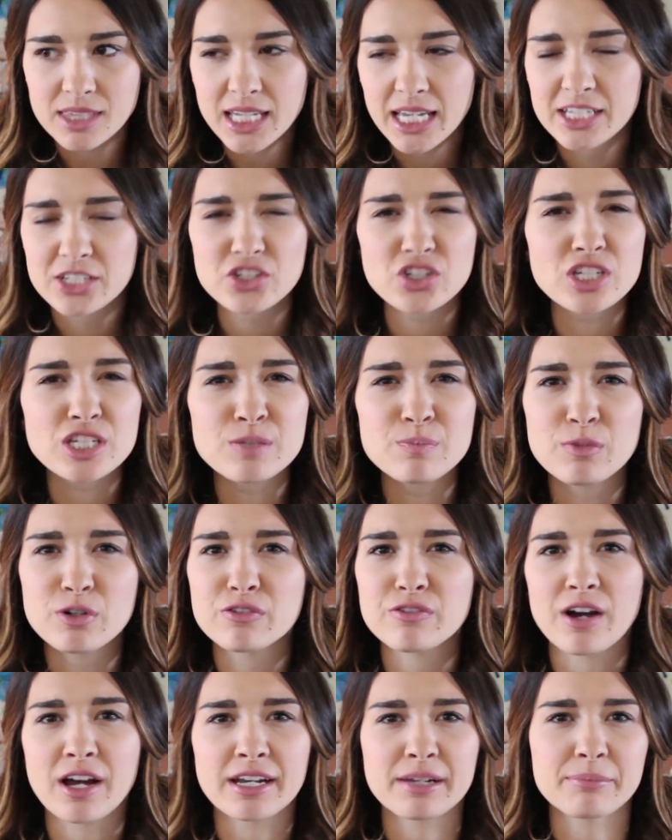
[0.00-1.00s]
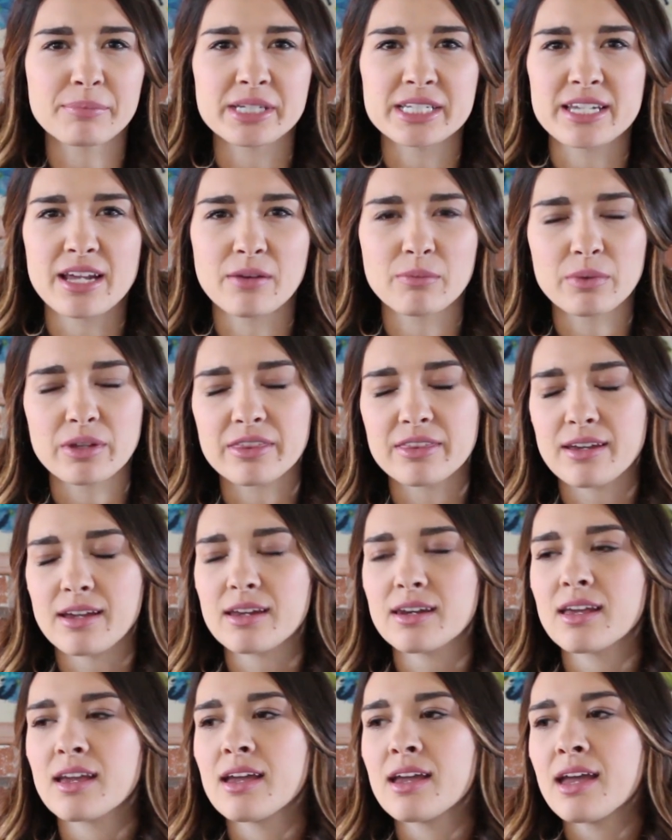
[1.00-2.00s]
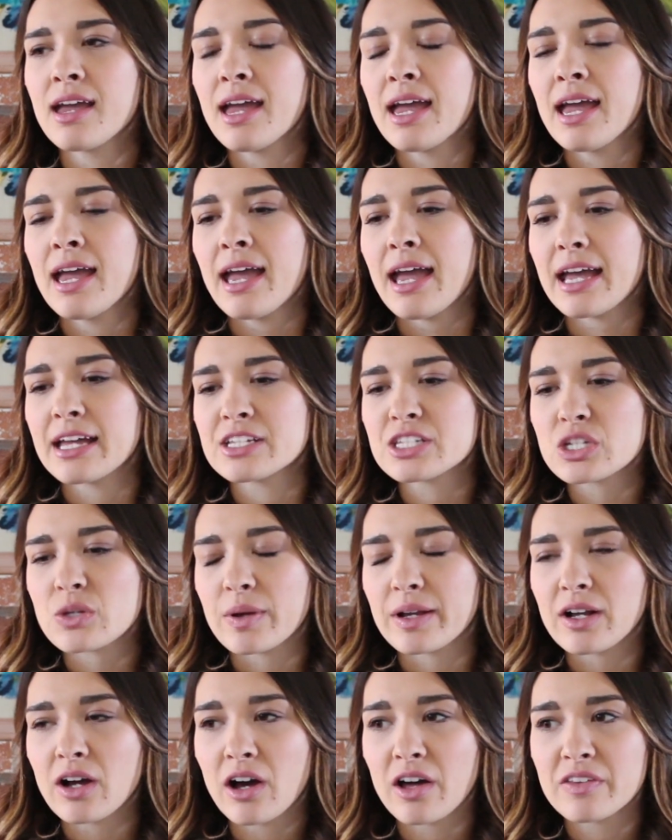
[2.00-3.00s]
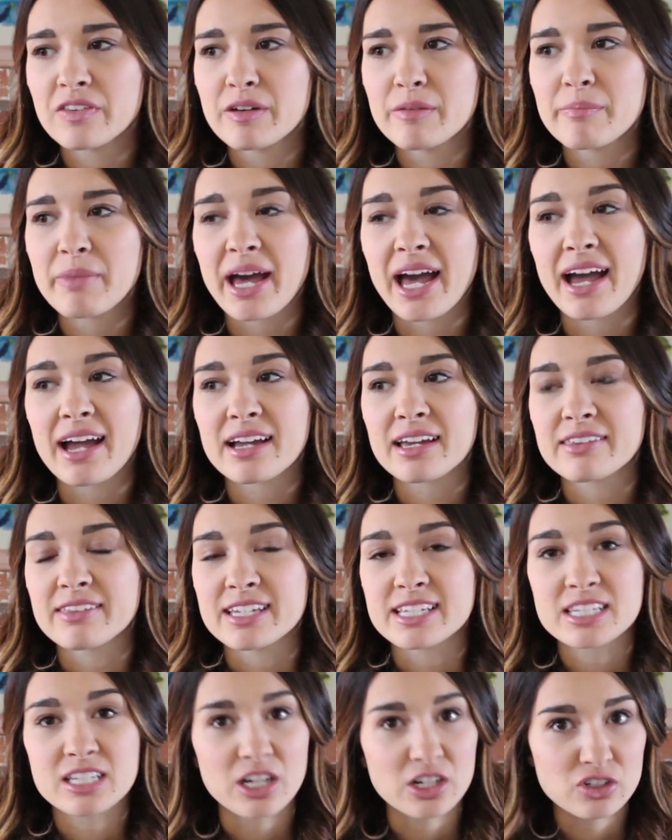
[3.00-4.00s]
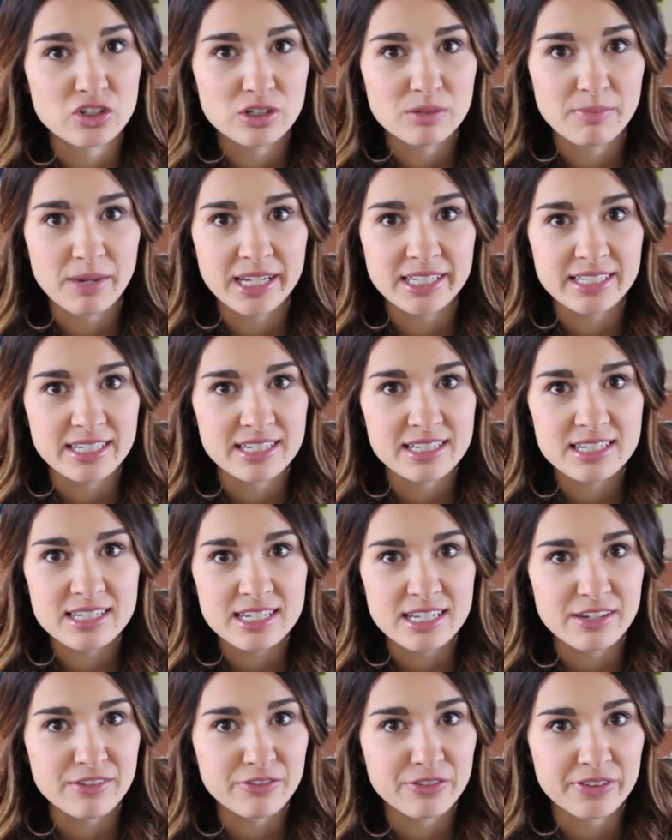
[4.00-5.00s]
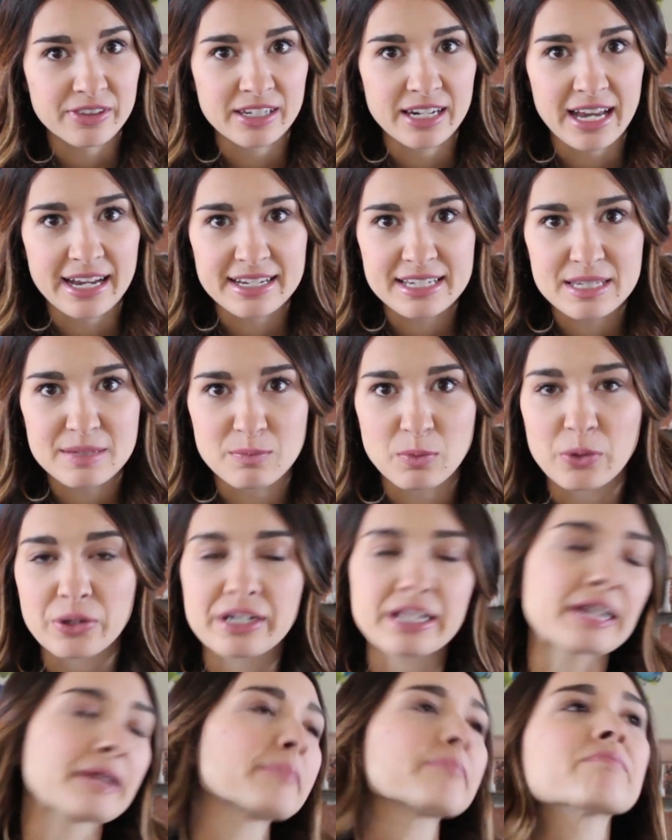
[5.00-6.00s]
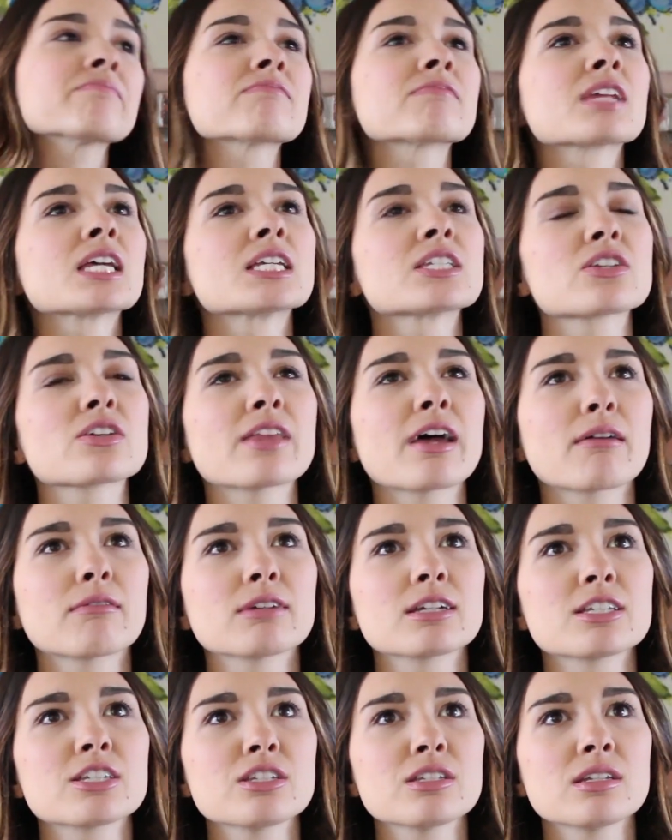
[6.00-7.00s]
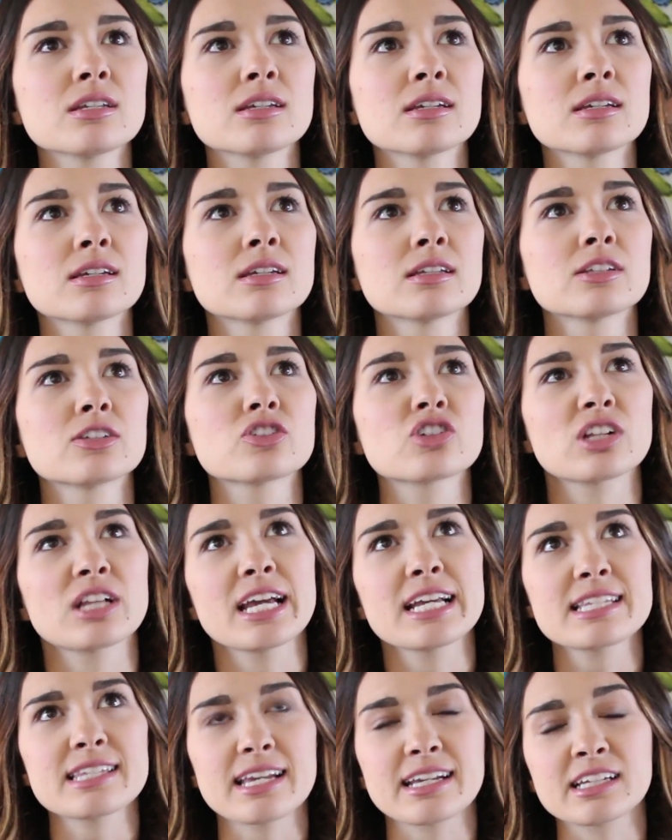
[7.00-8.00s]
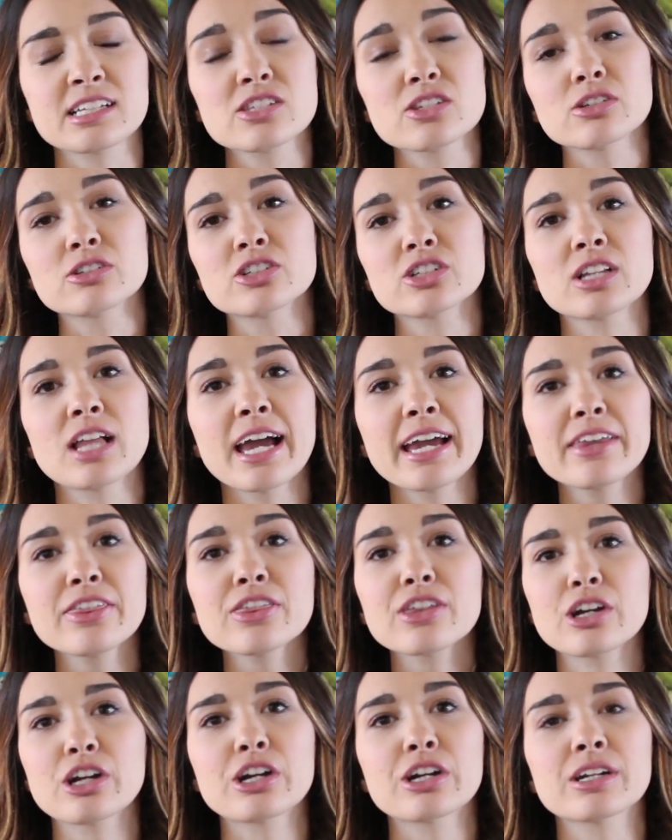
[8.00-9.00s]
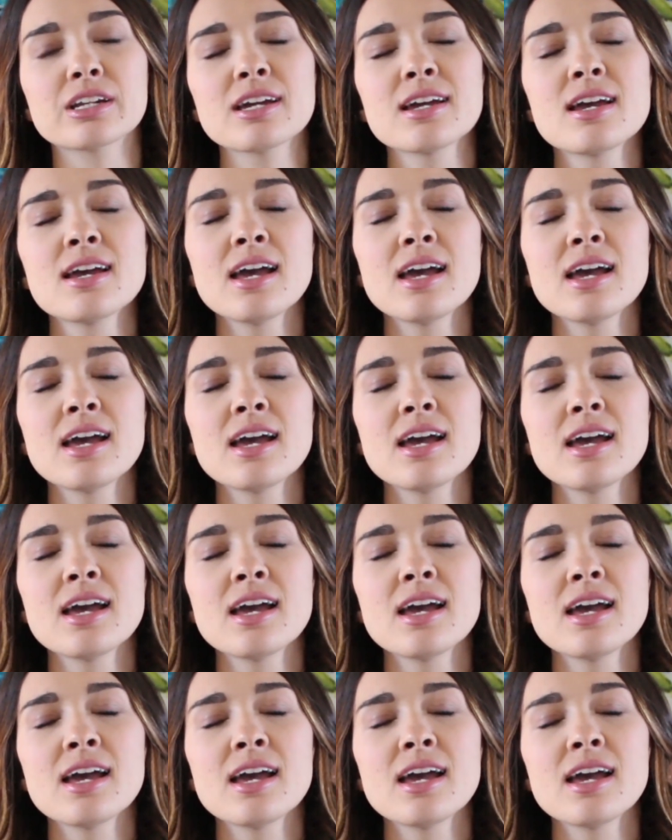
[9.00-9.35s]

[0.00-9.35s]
and just move on and be done with it. And so I called them back. They scheduled my DNC for the next morning. So that was July 2nd. So July 3rd,